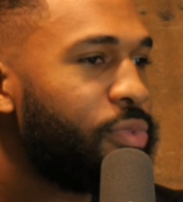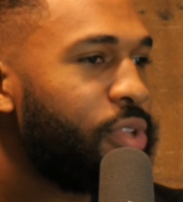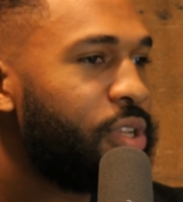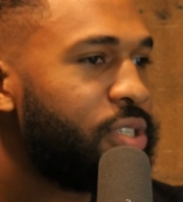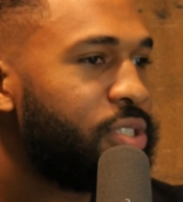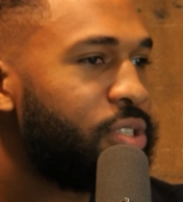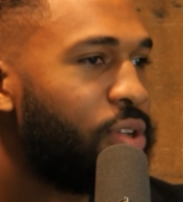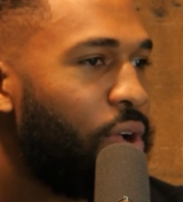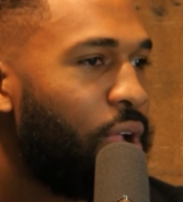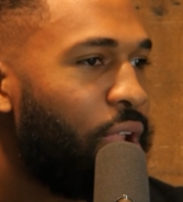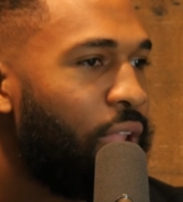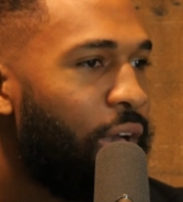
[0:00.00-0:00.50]

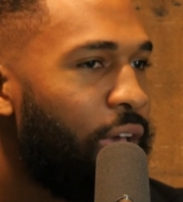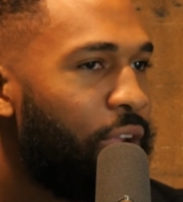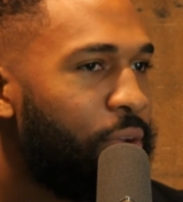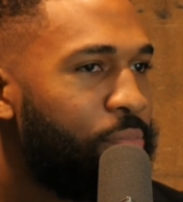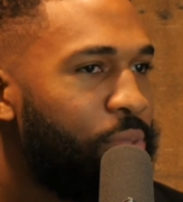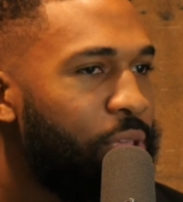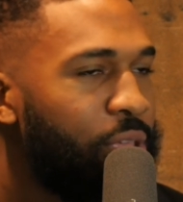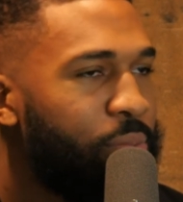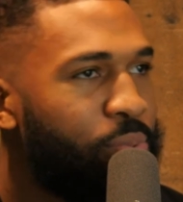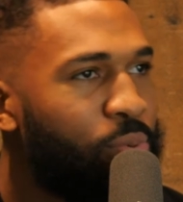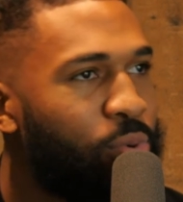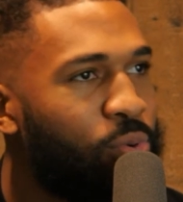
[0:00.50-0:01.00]
So a lot of
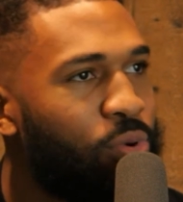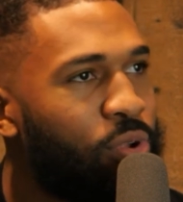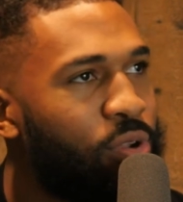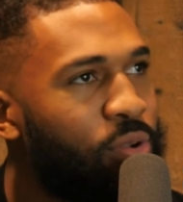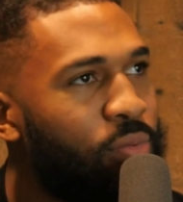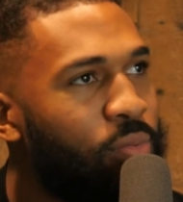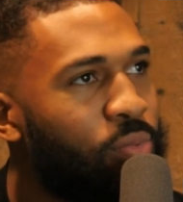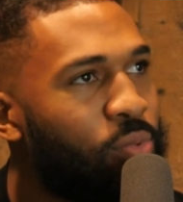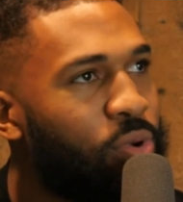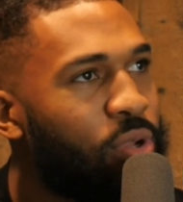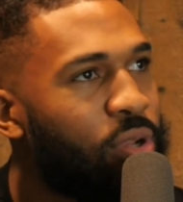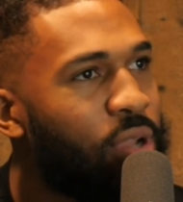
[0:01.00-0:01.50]
people
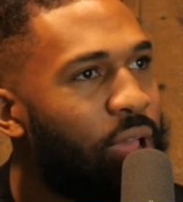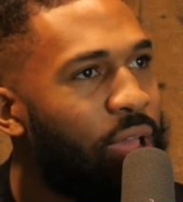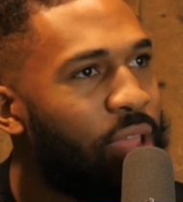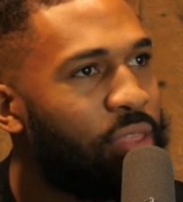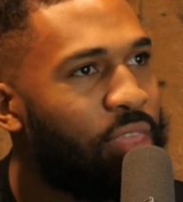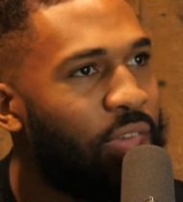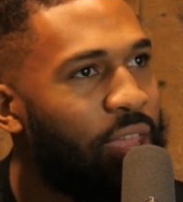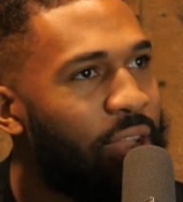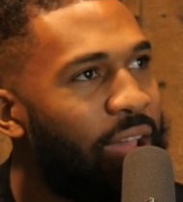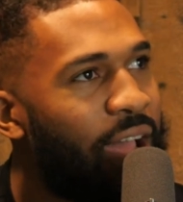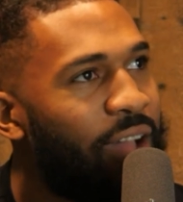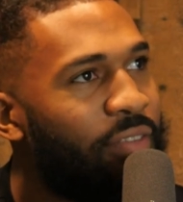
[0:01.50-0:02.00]
would
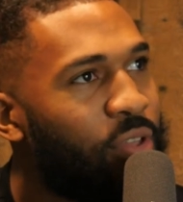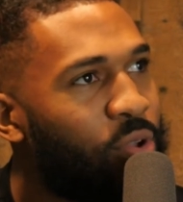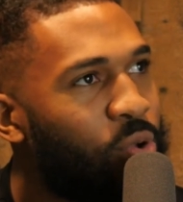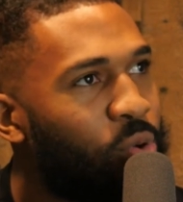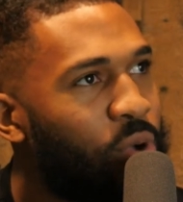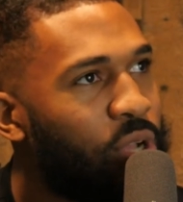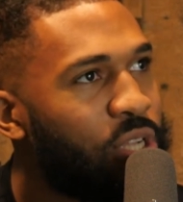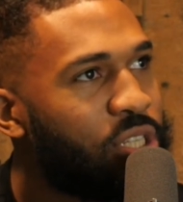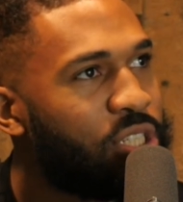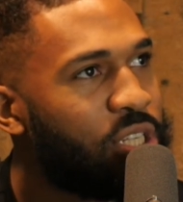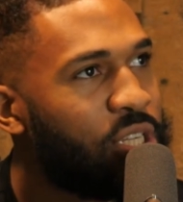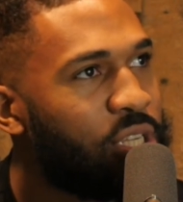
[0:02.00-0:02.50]
then have the
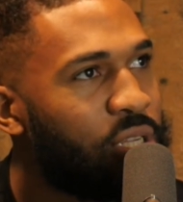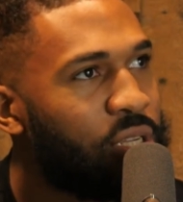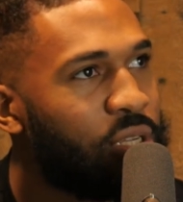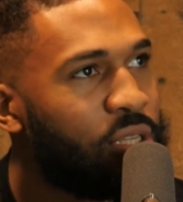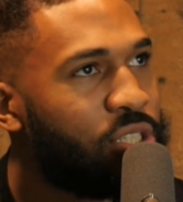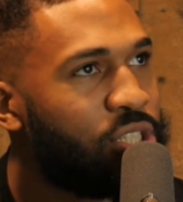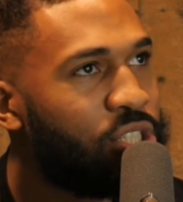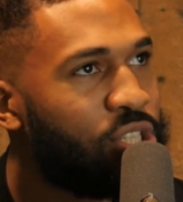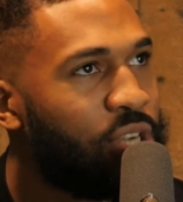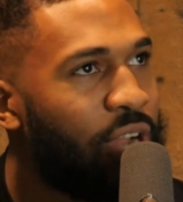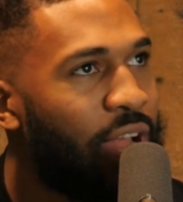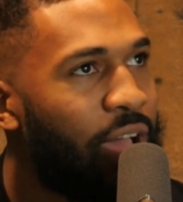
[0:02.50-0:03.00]
question,
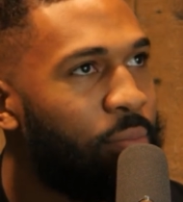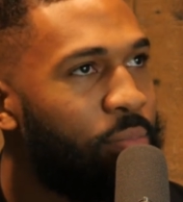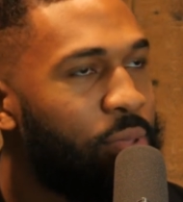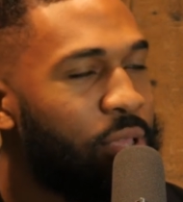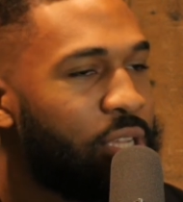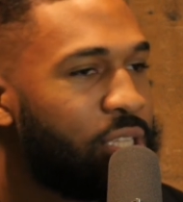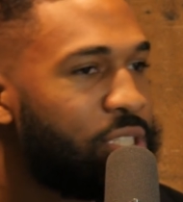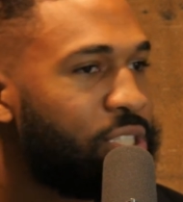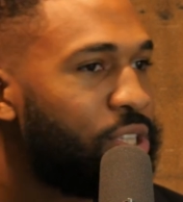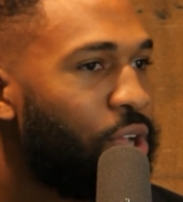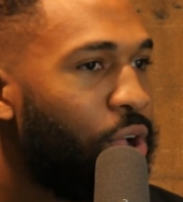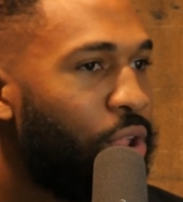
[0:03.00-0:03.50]
should I be a
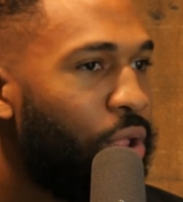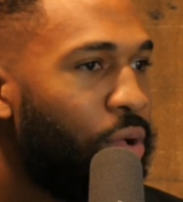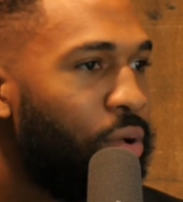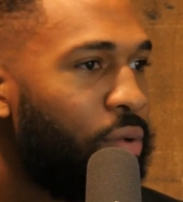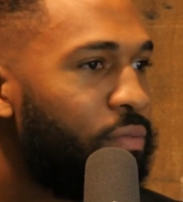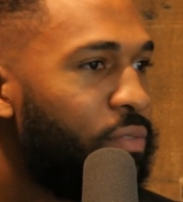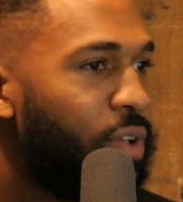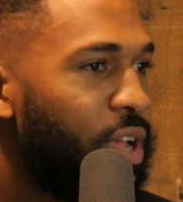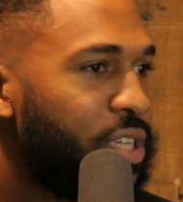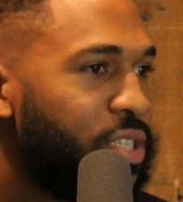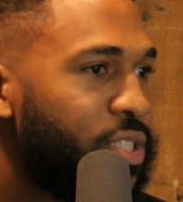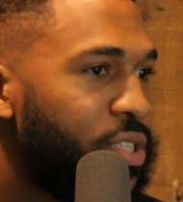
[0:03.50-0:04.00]
solo
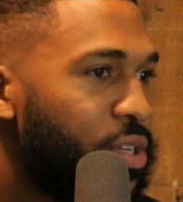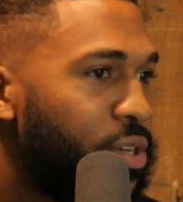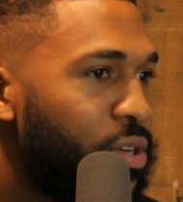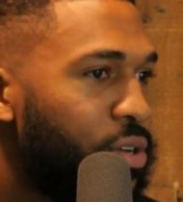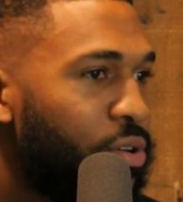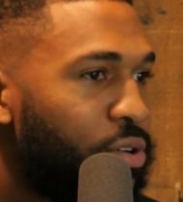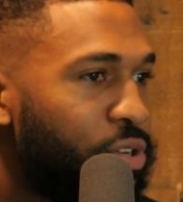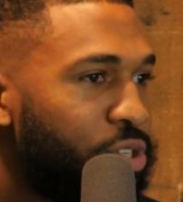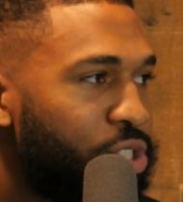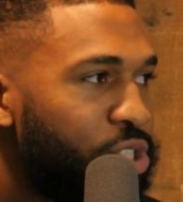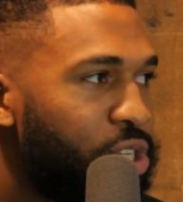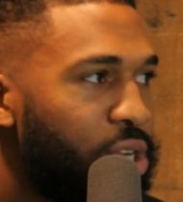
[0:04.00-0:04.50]
investor
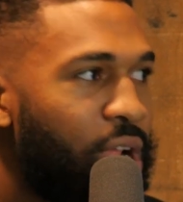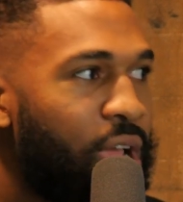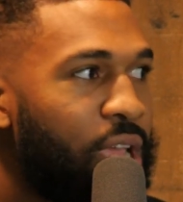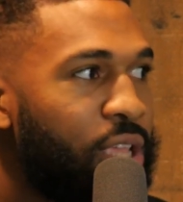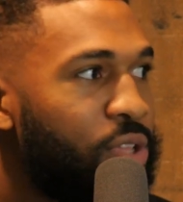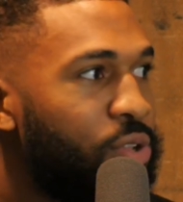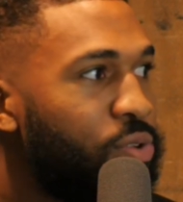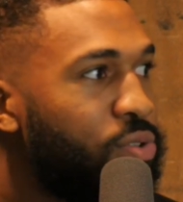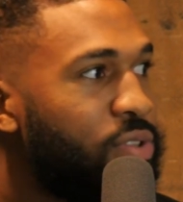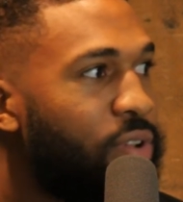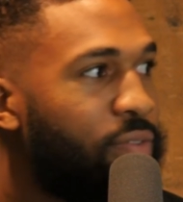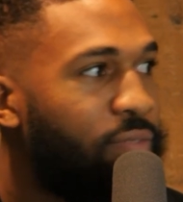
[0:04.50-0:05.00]
or should I
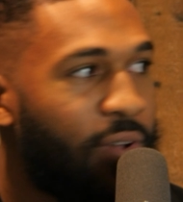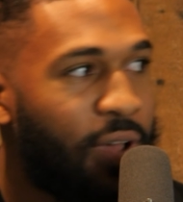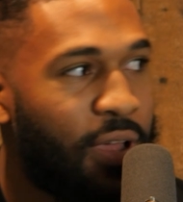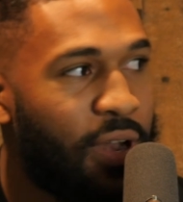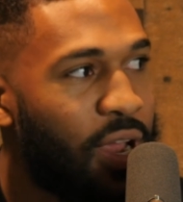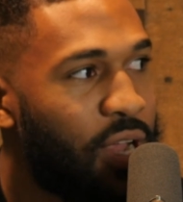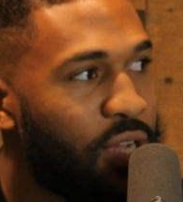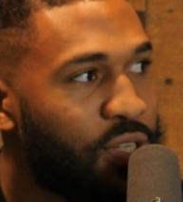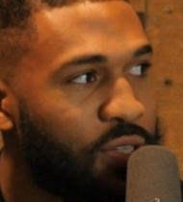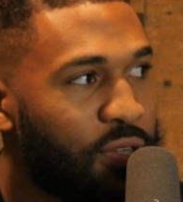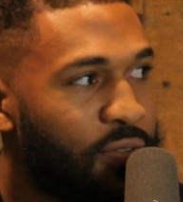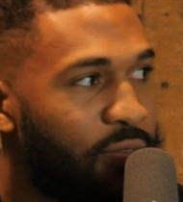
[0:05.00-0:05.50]
use a
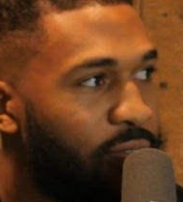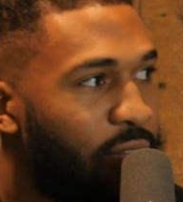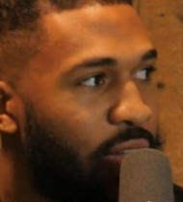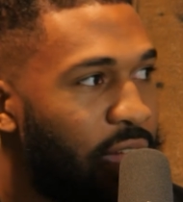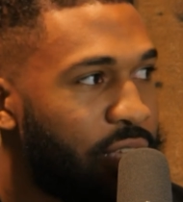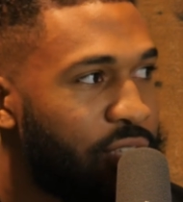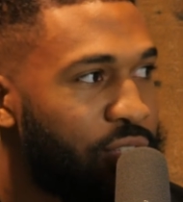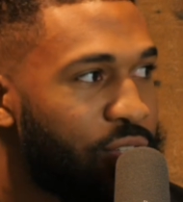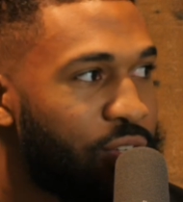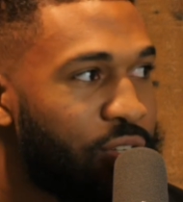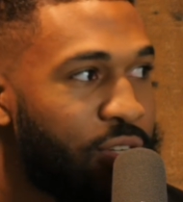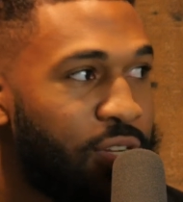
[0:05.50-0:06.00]
financial
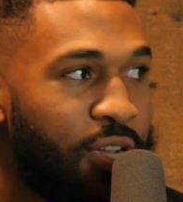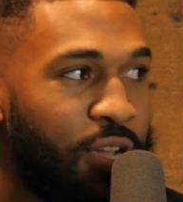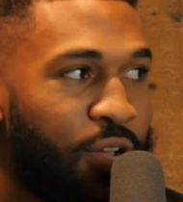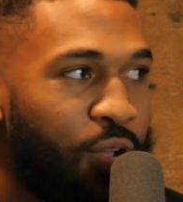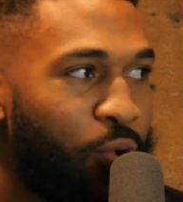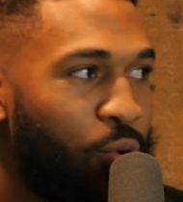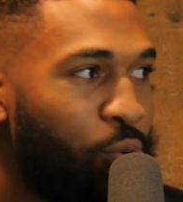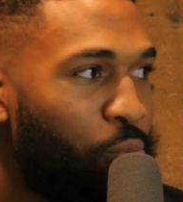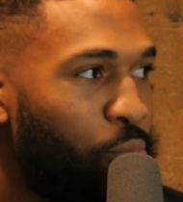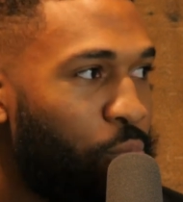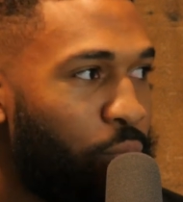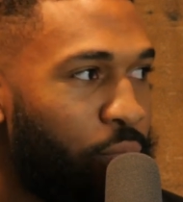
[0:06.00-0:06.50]
advisor?
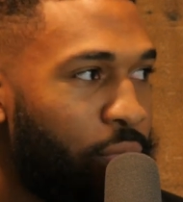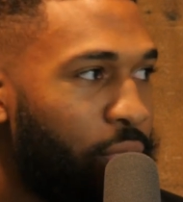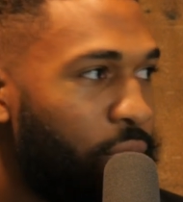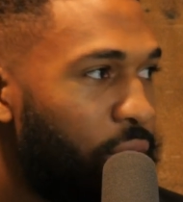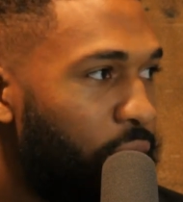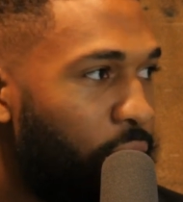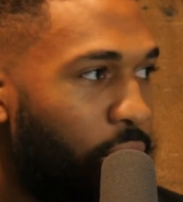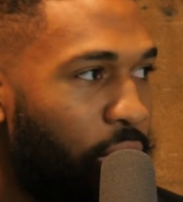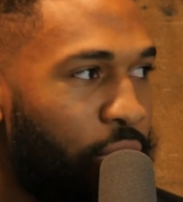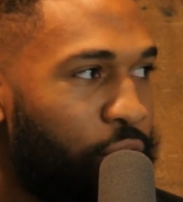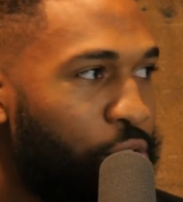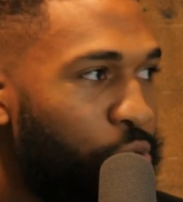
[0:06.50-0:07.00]

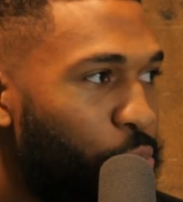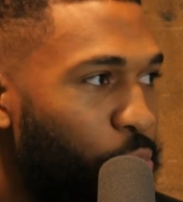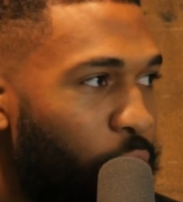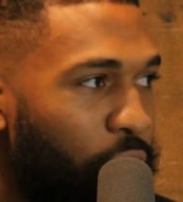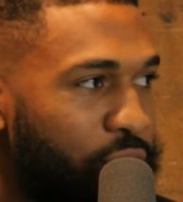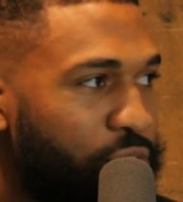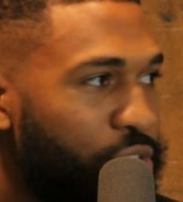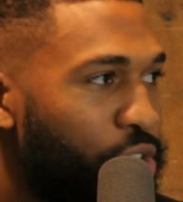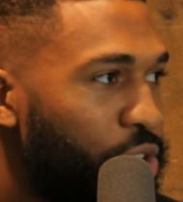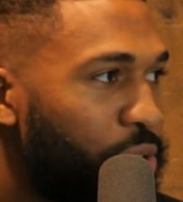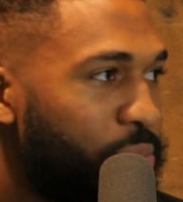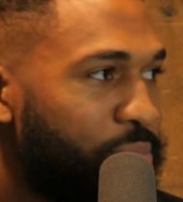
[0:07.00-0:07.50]
Under what
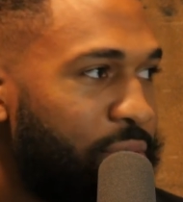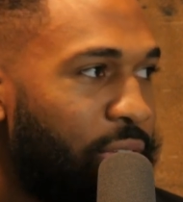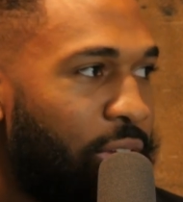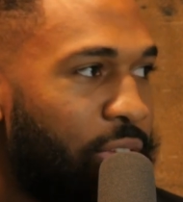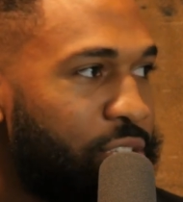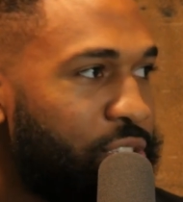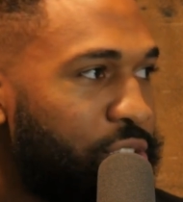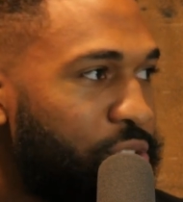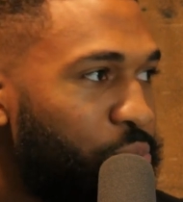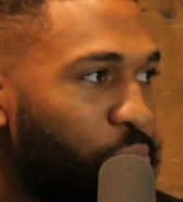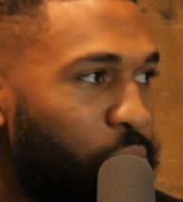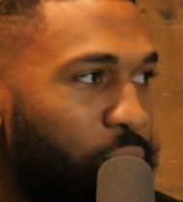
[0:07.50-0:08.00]

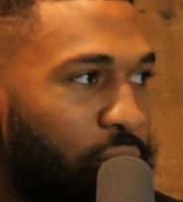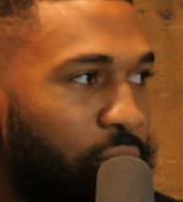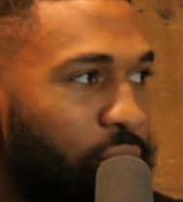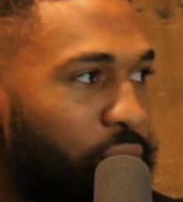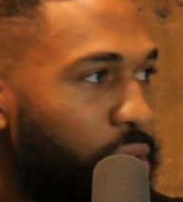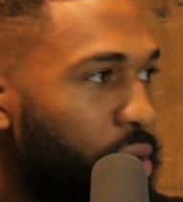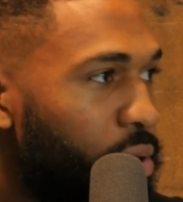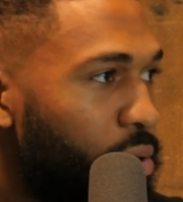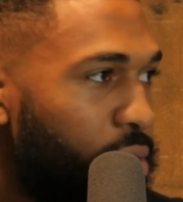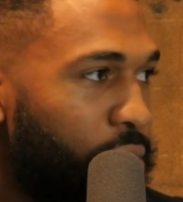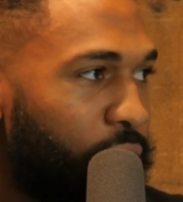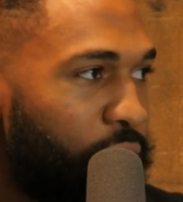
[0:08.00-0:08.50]
circumstances
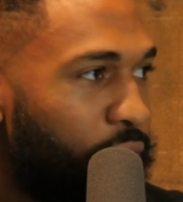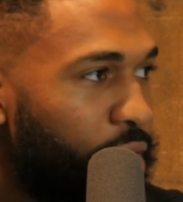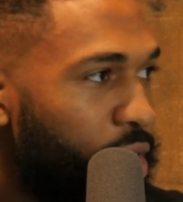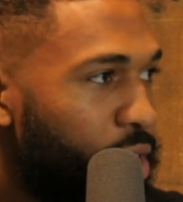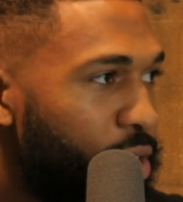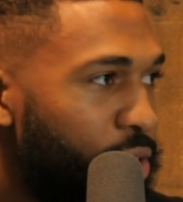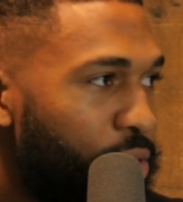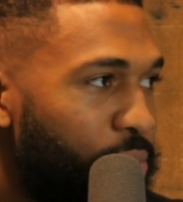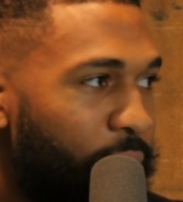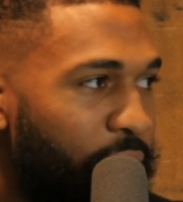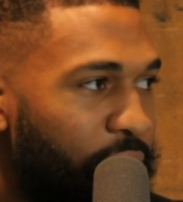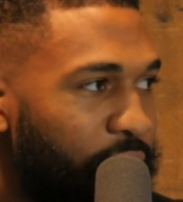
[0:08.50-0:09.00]
would
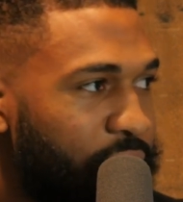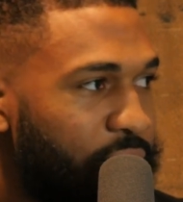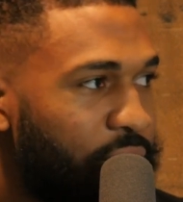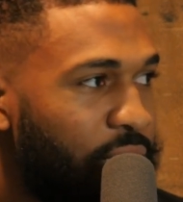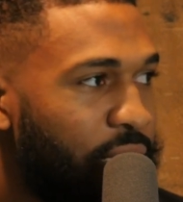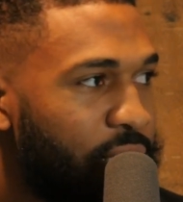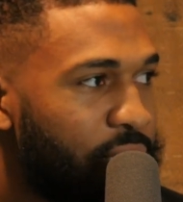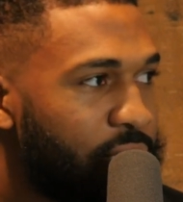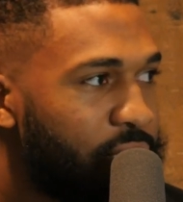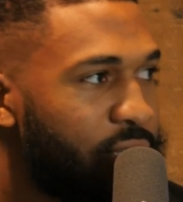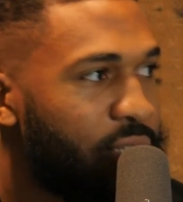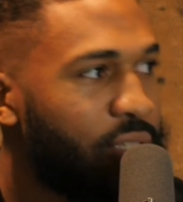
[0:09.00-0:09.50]
either make
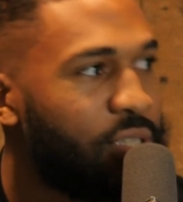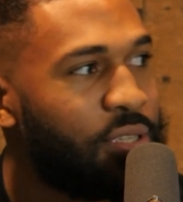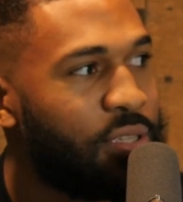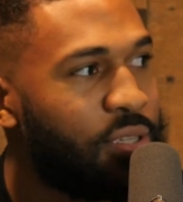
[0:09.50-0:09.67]
sense?